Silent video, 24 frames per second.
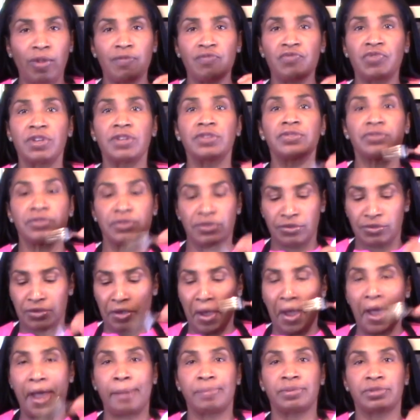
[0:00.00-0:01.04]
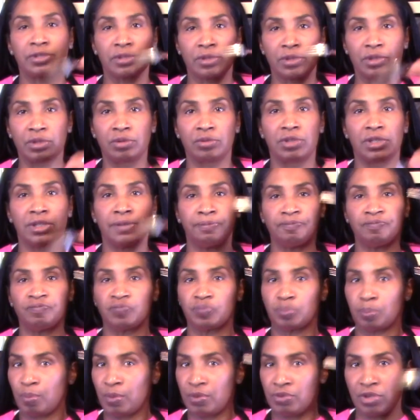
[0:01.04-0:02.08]
This is absolutely
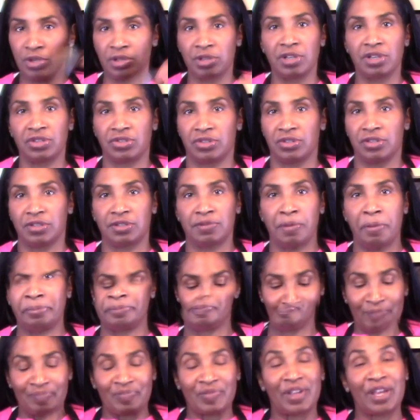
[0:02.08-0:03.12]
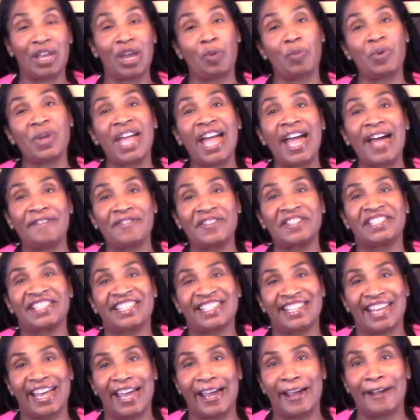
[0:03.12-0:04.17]
delicious. Here we have it
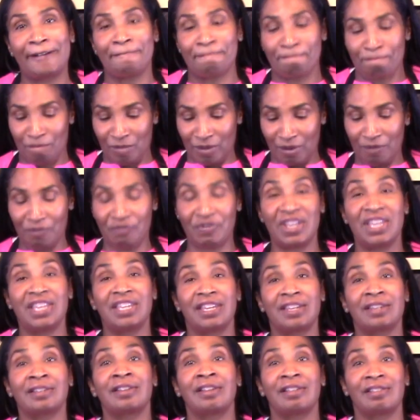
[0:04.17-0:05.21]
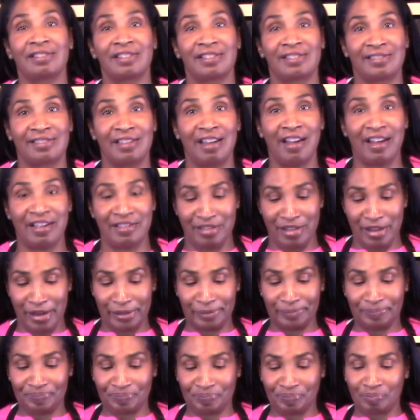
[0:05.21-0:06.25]
today. Vegan
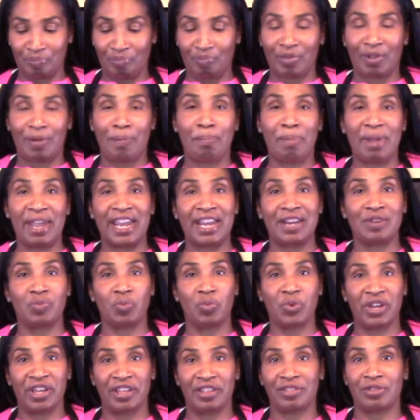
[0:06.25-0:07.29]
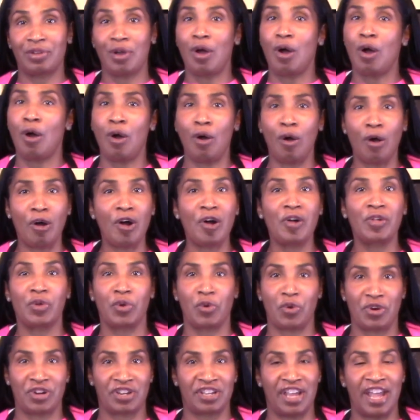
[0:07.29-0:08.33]
lasagna made with all
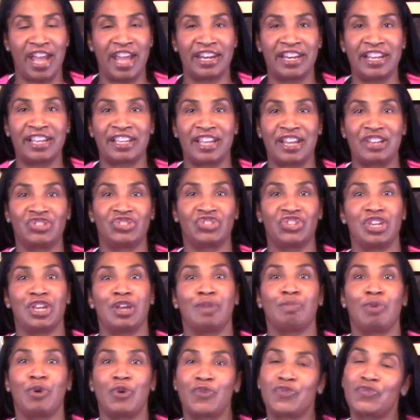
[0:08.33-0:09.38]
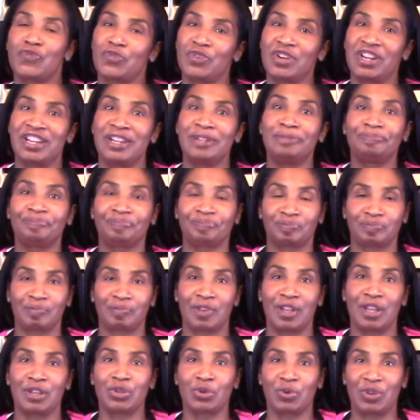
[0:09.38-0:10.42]
organic and GMO-free
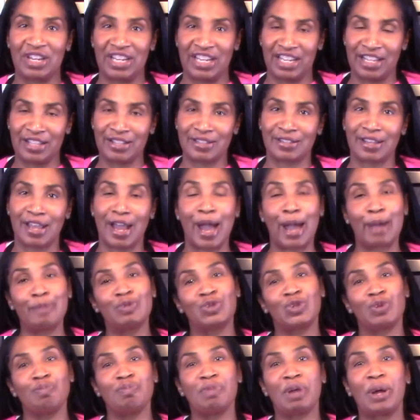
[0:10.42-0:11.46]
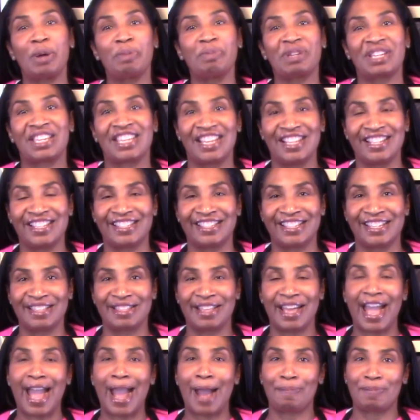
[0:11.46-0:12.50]
ingredients. I'm Jamel McKenzie,
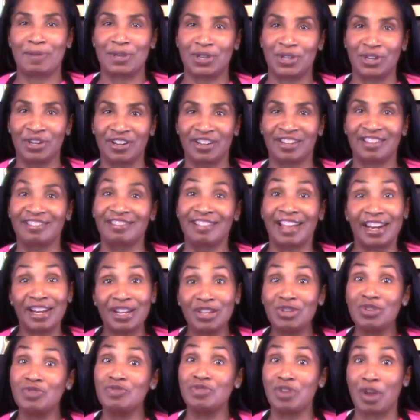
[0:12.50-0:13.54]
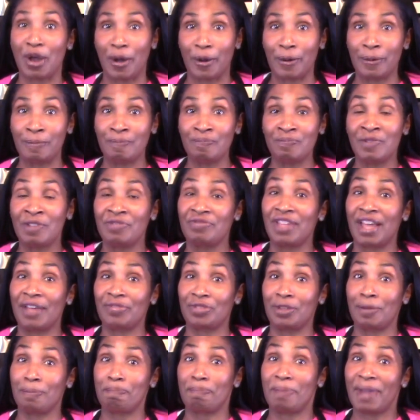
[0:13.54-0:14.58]
the Happy Cook, letting you know
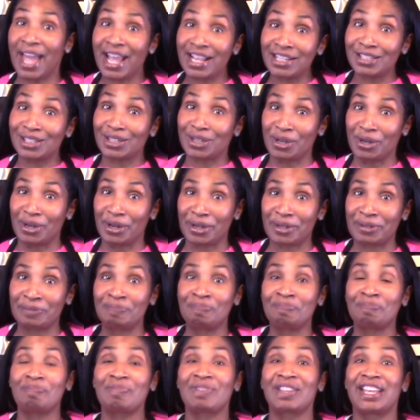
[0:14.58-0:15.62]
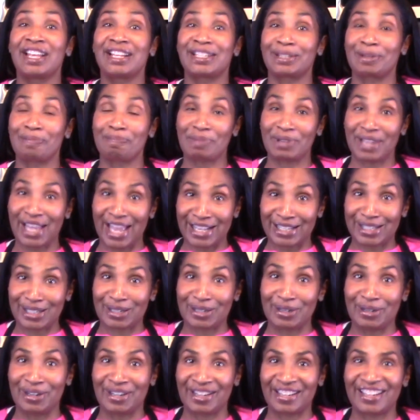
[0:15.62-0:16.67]
that the best cook is a blessed
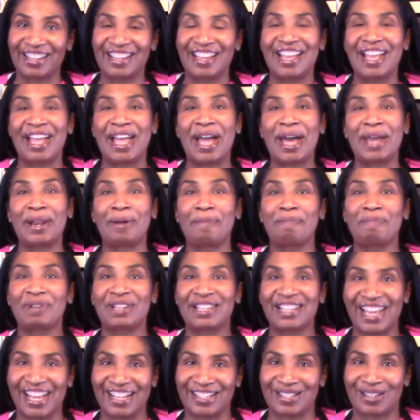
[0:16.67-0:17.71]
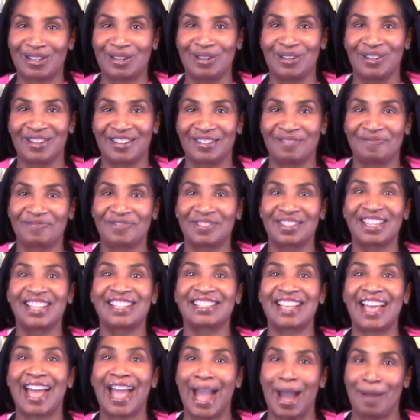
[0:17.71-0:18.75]
cook, and a blessed cook
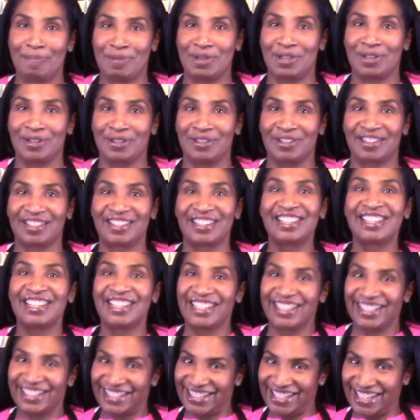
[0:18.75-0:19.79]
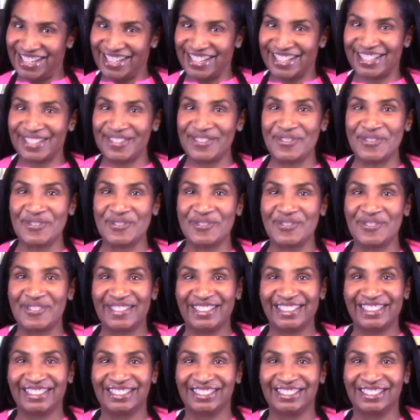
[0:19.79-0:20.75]
is a happy cook. See you soon.